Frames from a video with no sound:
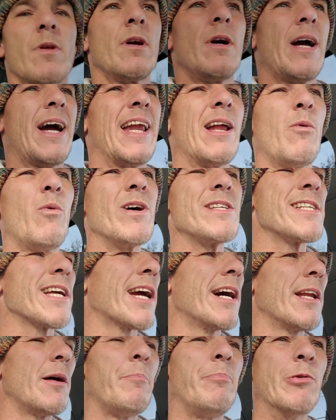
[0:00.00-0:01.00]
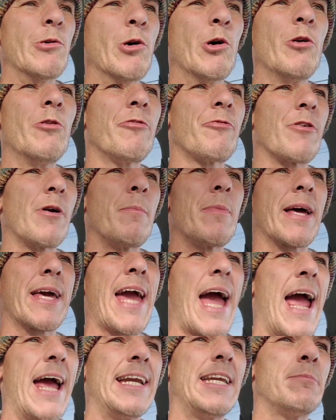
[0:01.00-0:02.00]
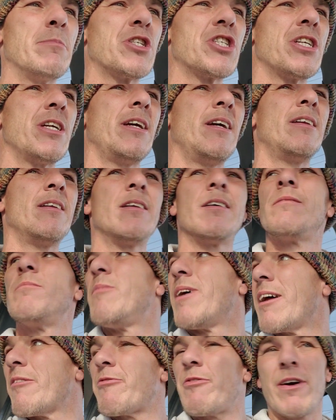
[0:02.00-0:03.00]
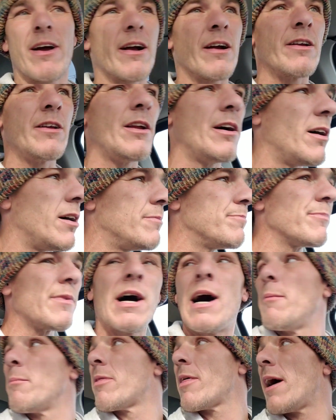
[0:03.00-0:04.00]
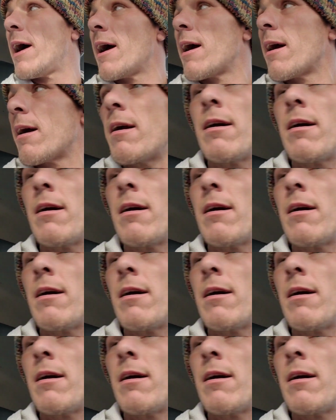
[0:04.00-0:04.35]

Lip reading: And I wasn't gonna pull from the candy machine, but I figured, you know, I'm there.